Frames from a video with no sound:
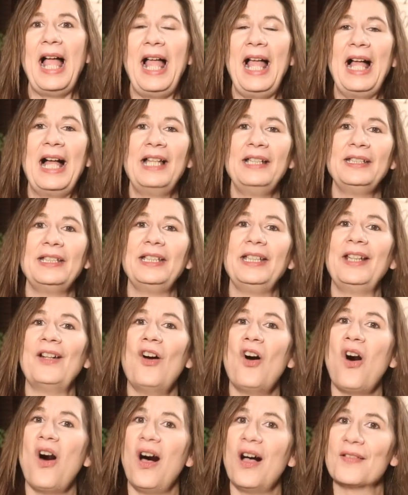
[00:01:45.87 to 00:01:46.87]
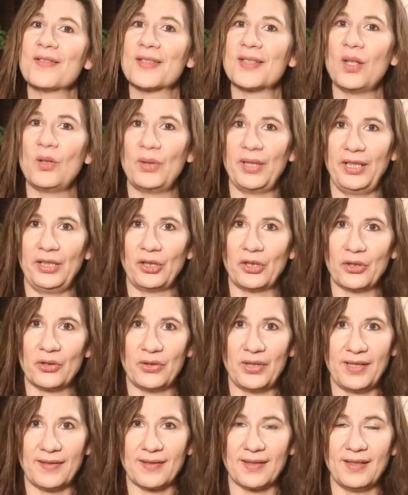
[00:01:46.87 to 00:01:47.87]
And it also
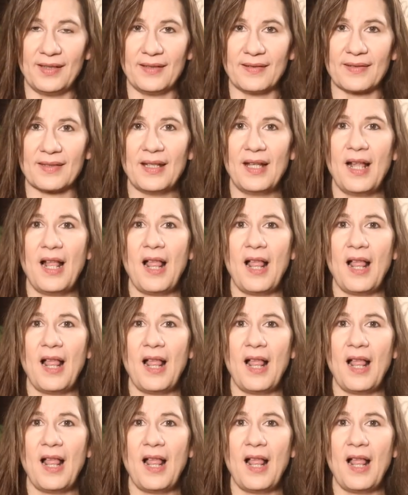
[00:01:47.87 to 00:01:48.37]
increases